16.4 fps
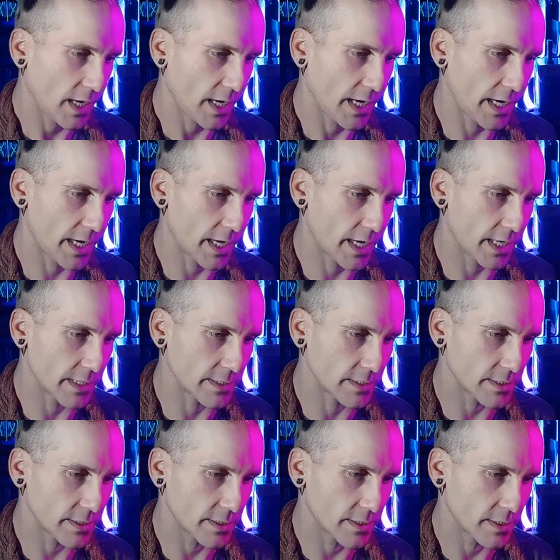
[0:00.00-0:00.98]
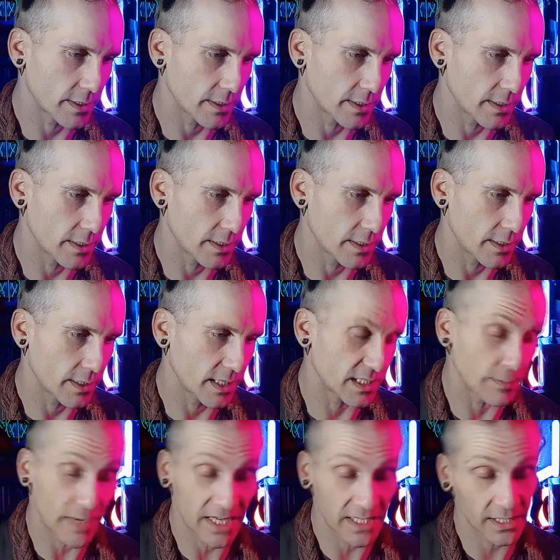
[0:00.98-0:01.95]
And it's
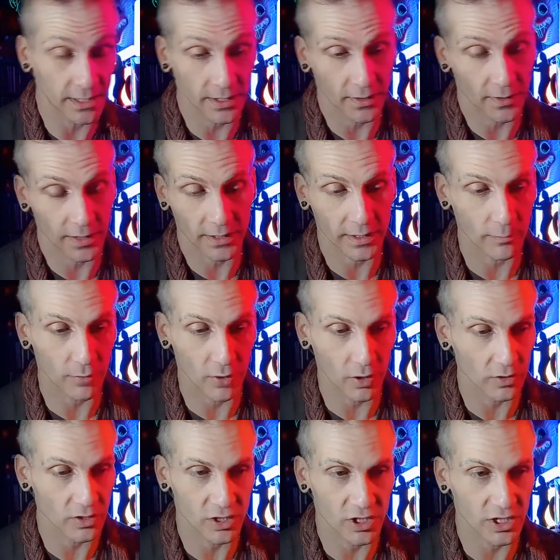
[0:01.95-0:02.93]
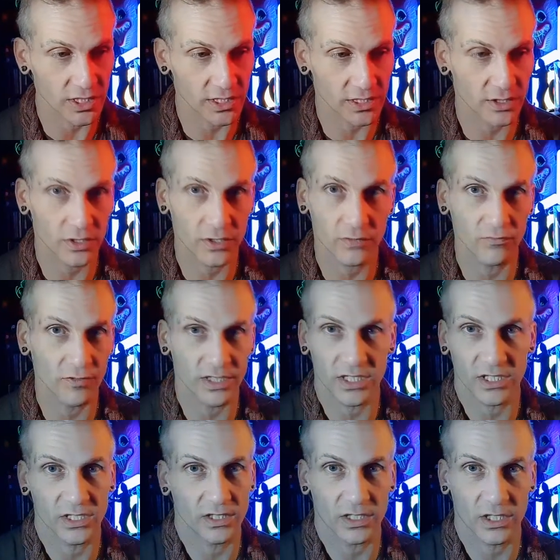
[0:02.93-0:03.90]
amazing to think that Burns just
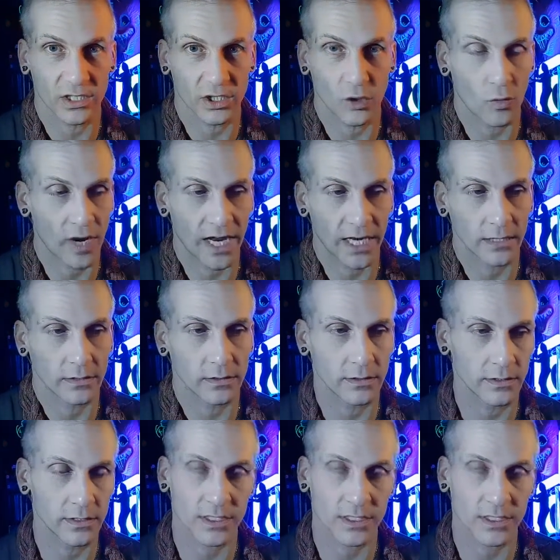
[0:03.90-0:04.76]
quit and